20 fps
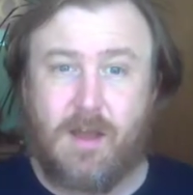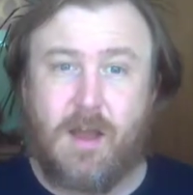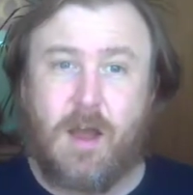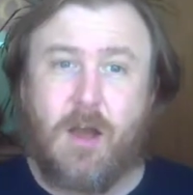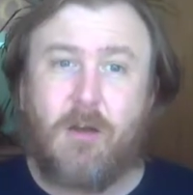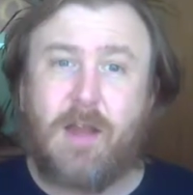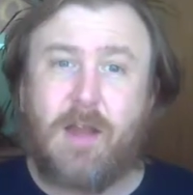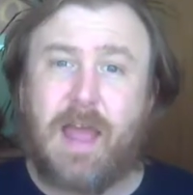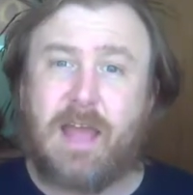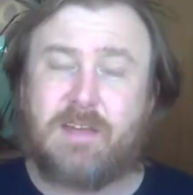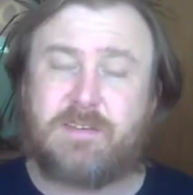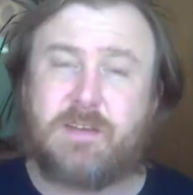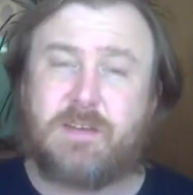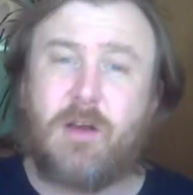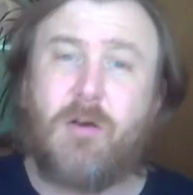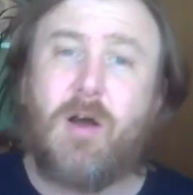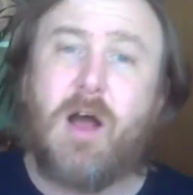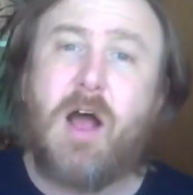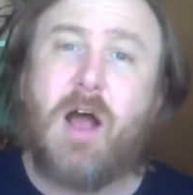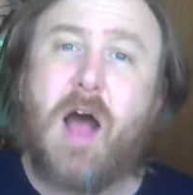Okay,
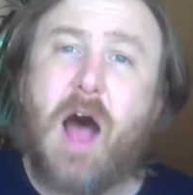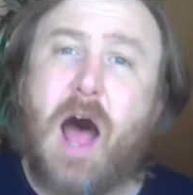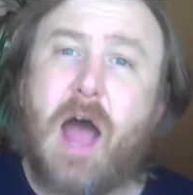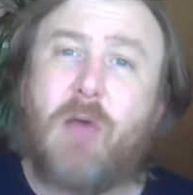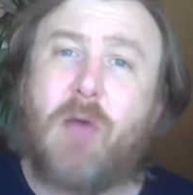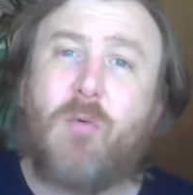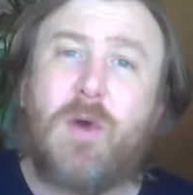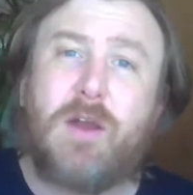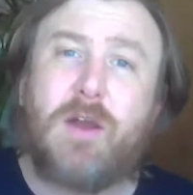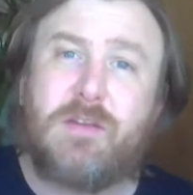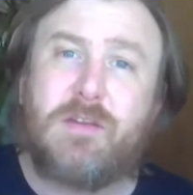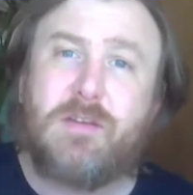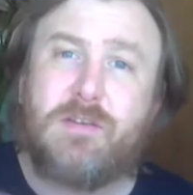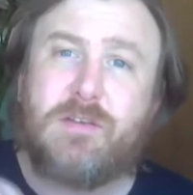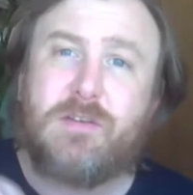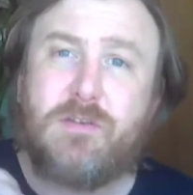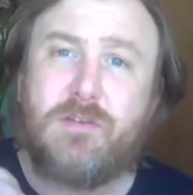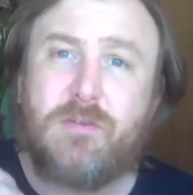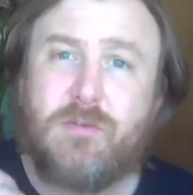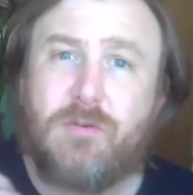so I want
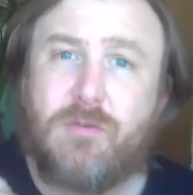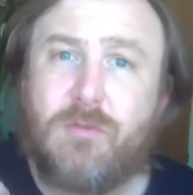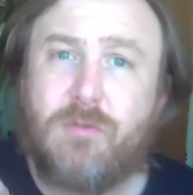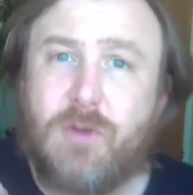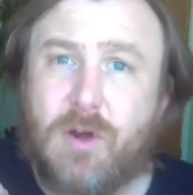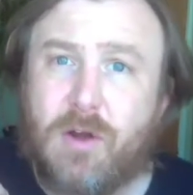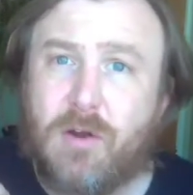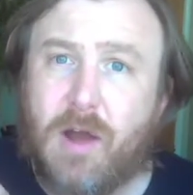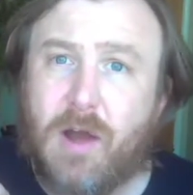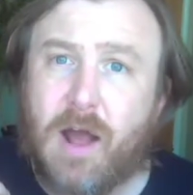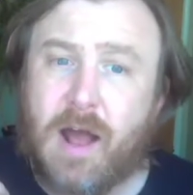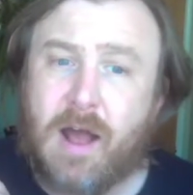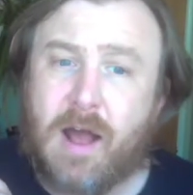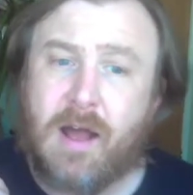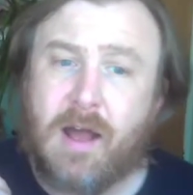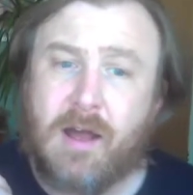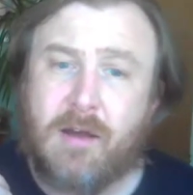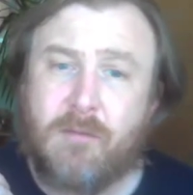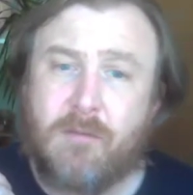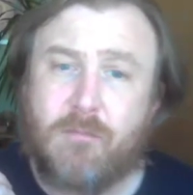to
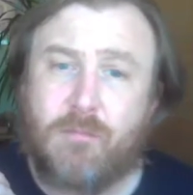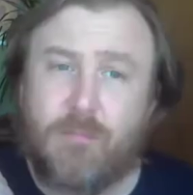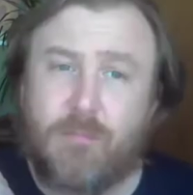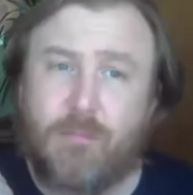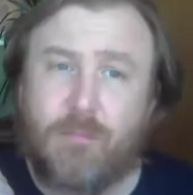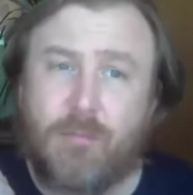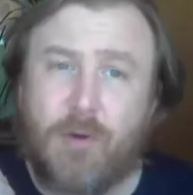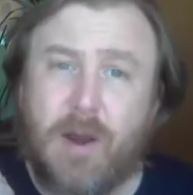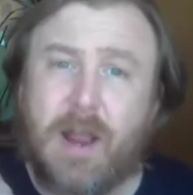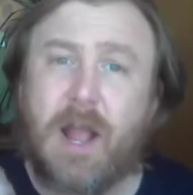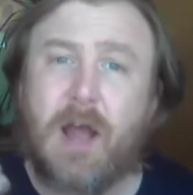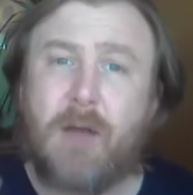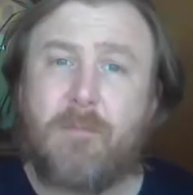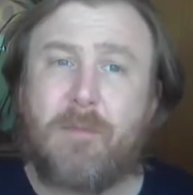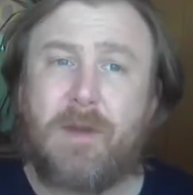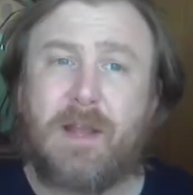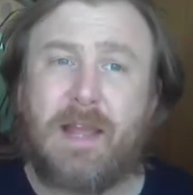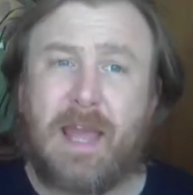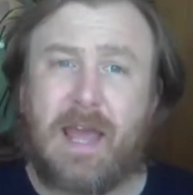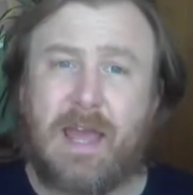bring up
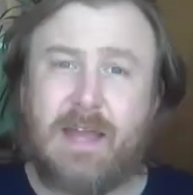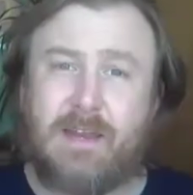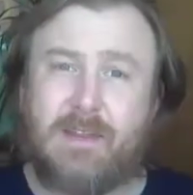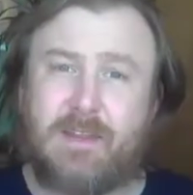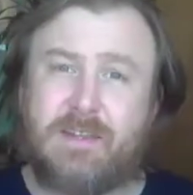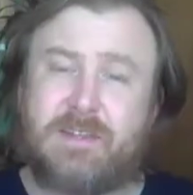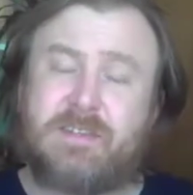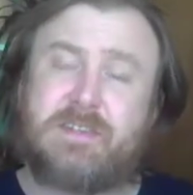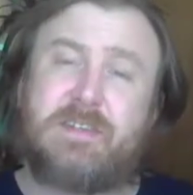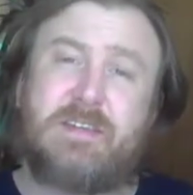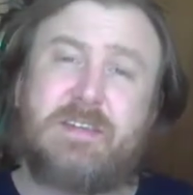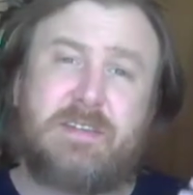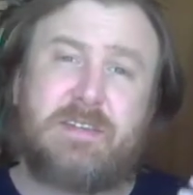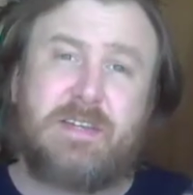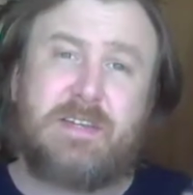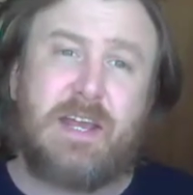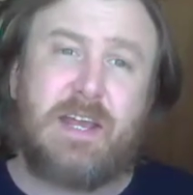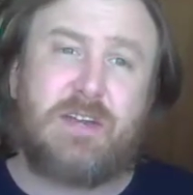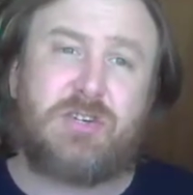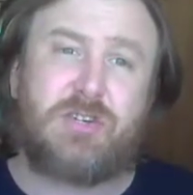again this
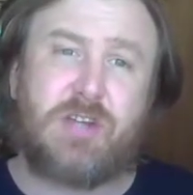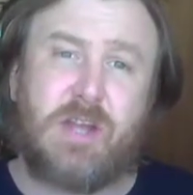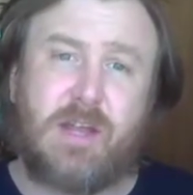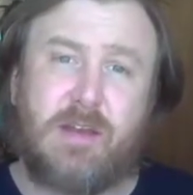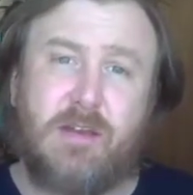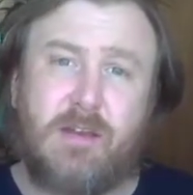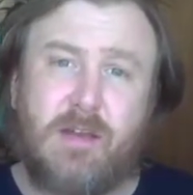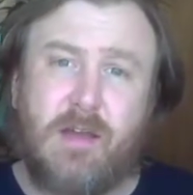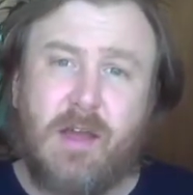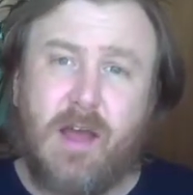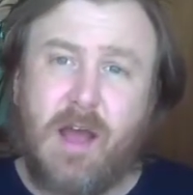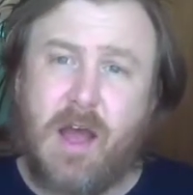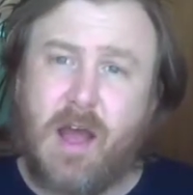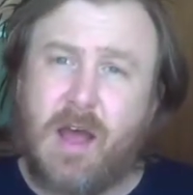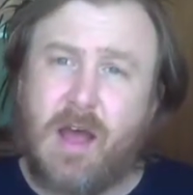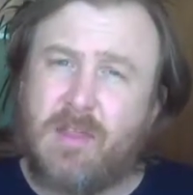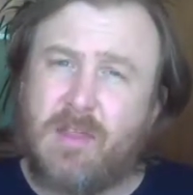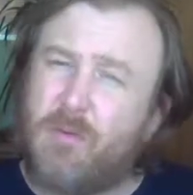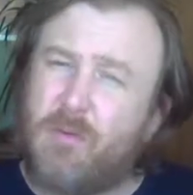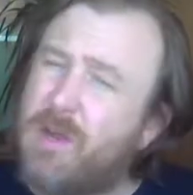distinction
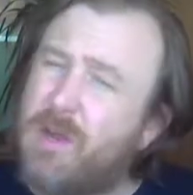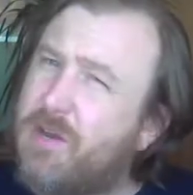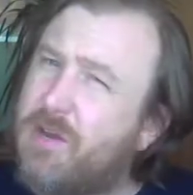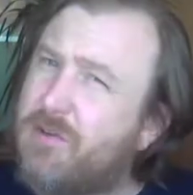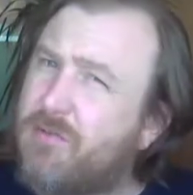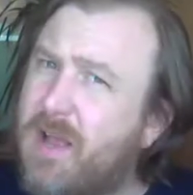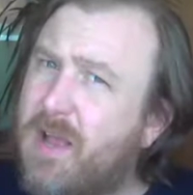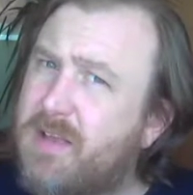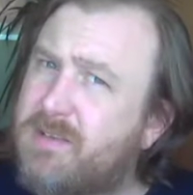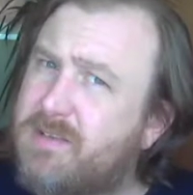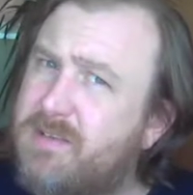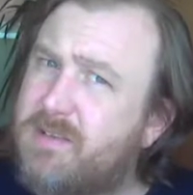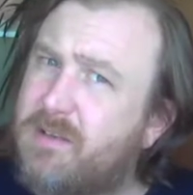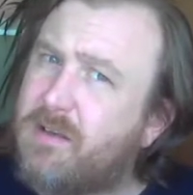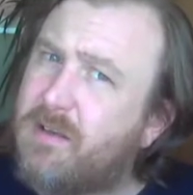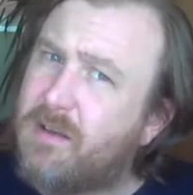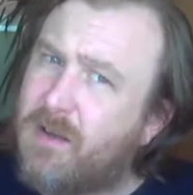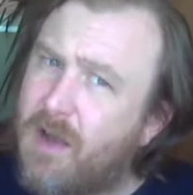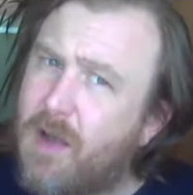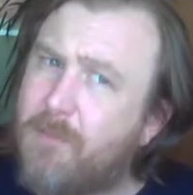that we addressed
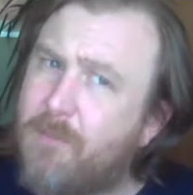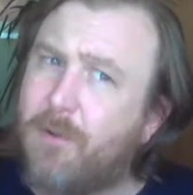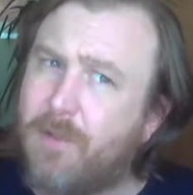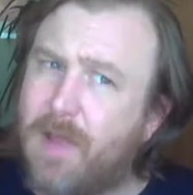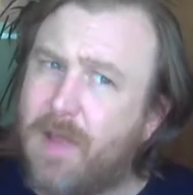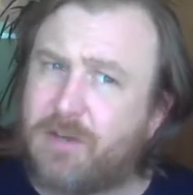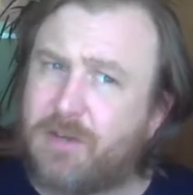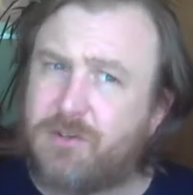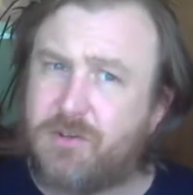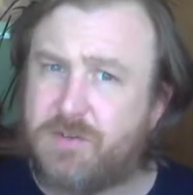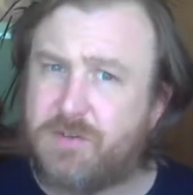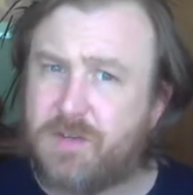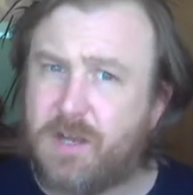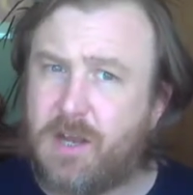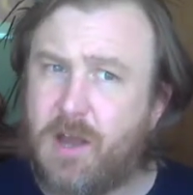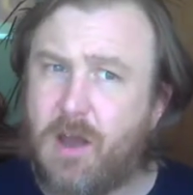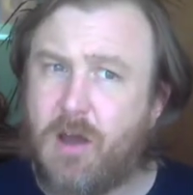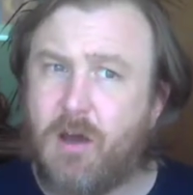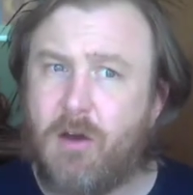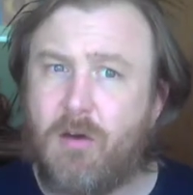a couple lectures
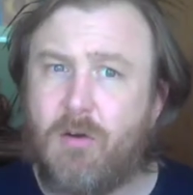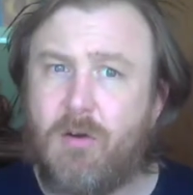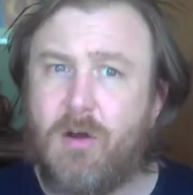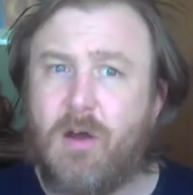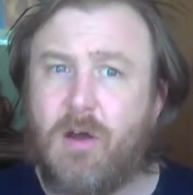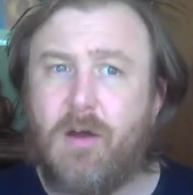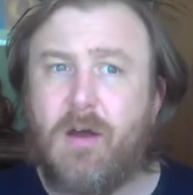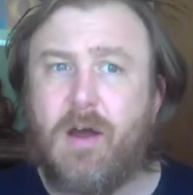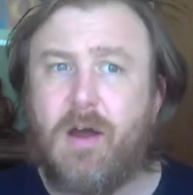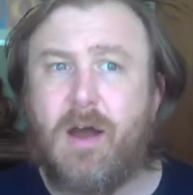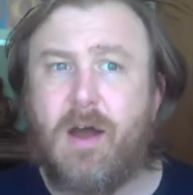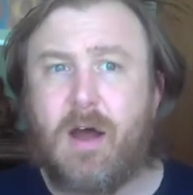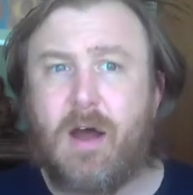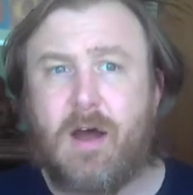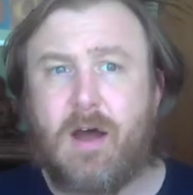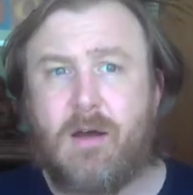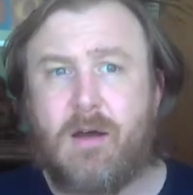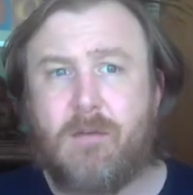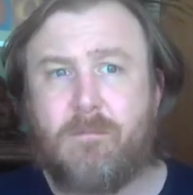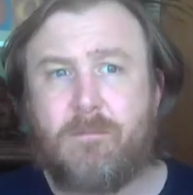ago,
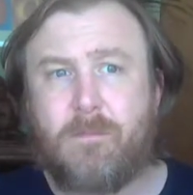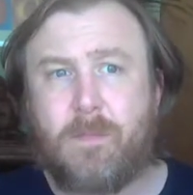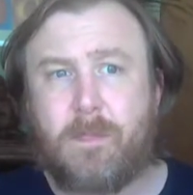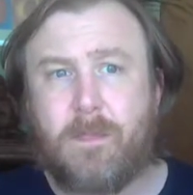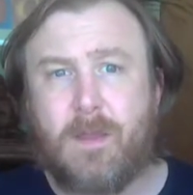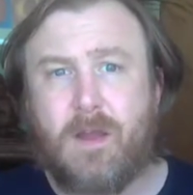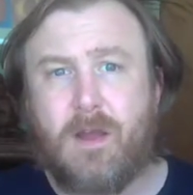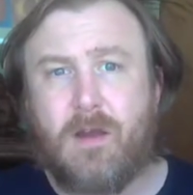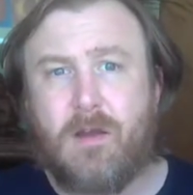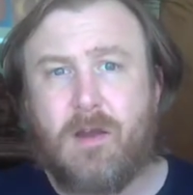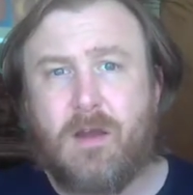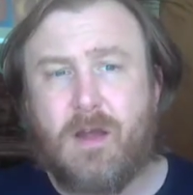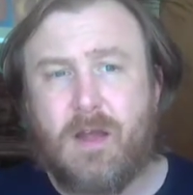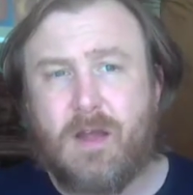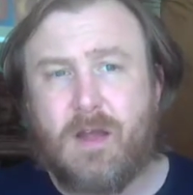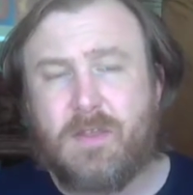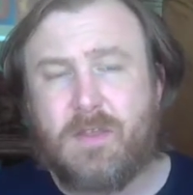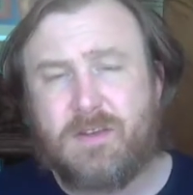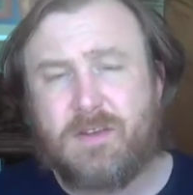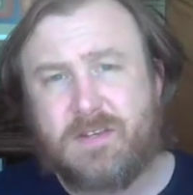
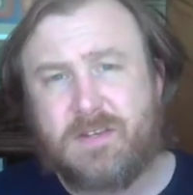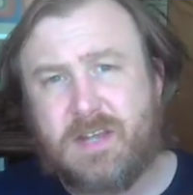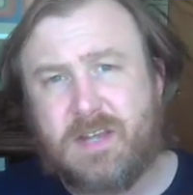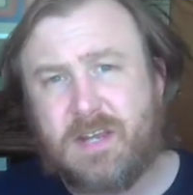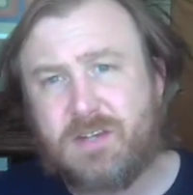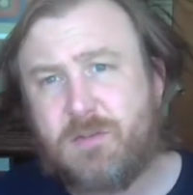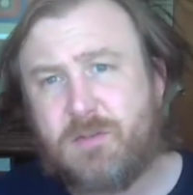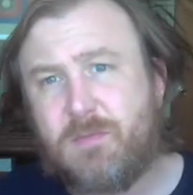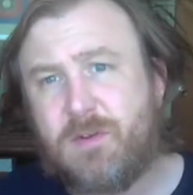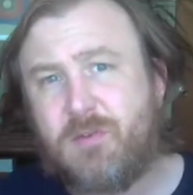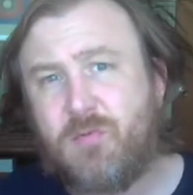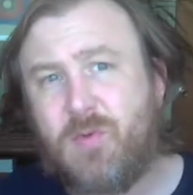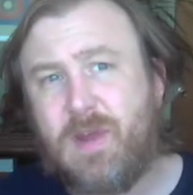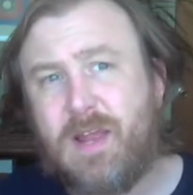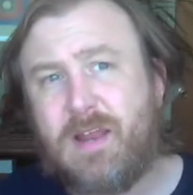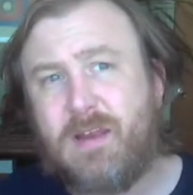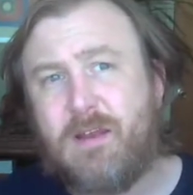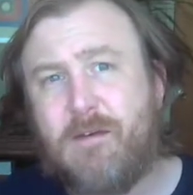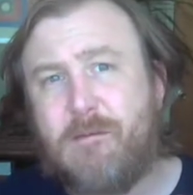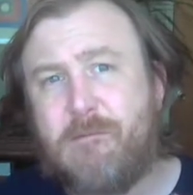the distinction
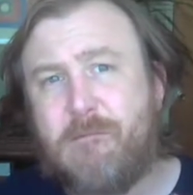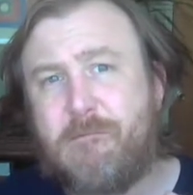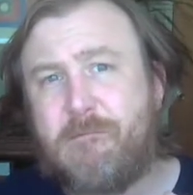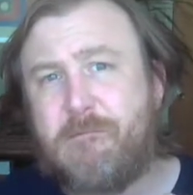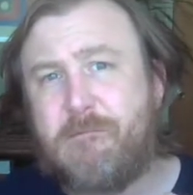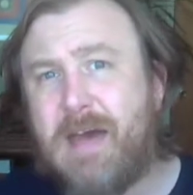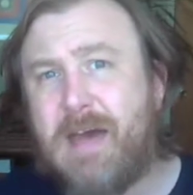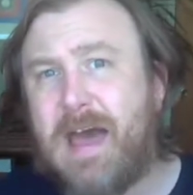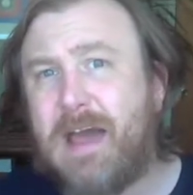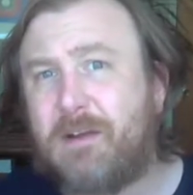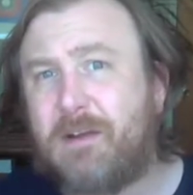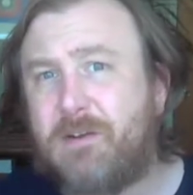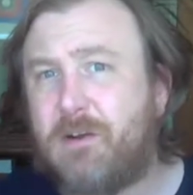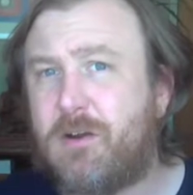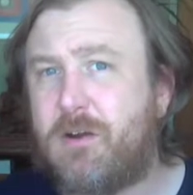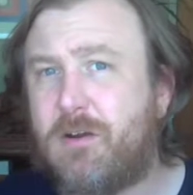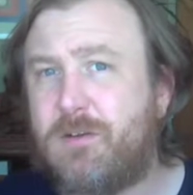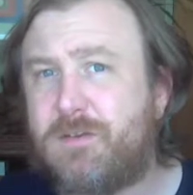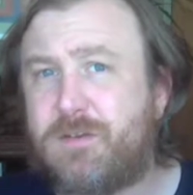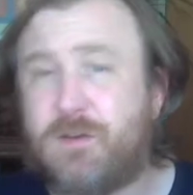between
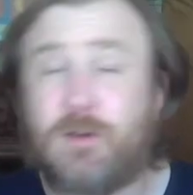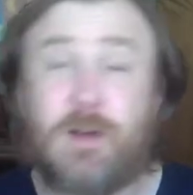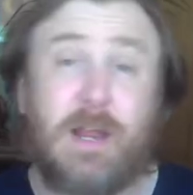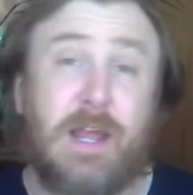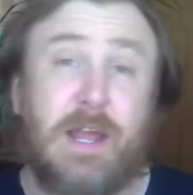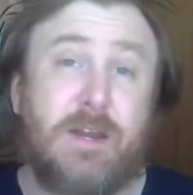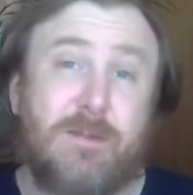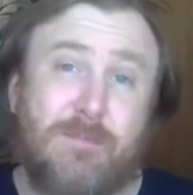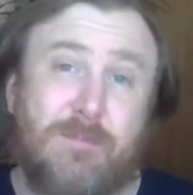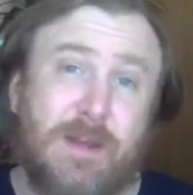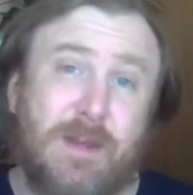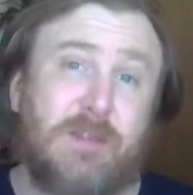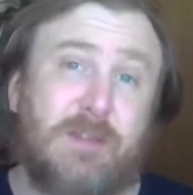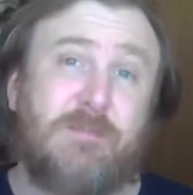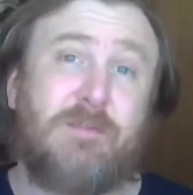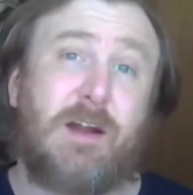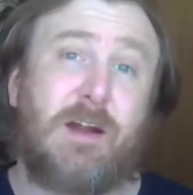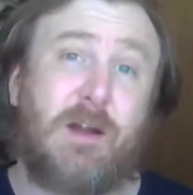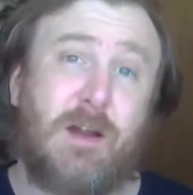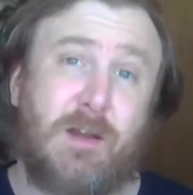factors or independent
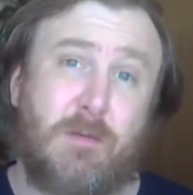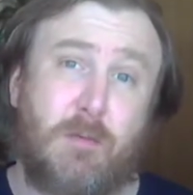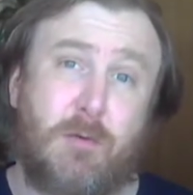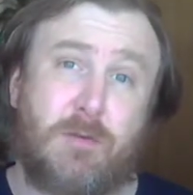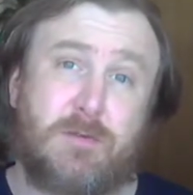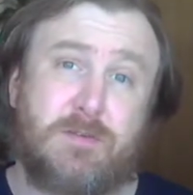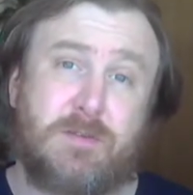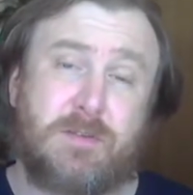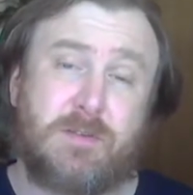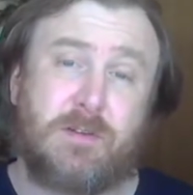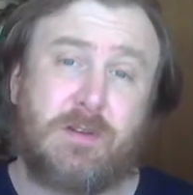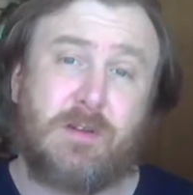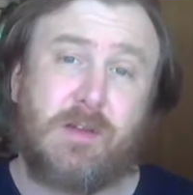variables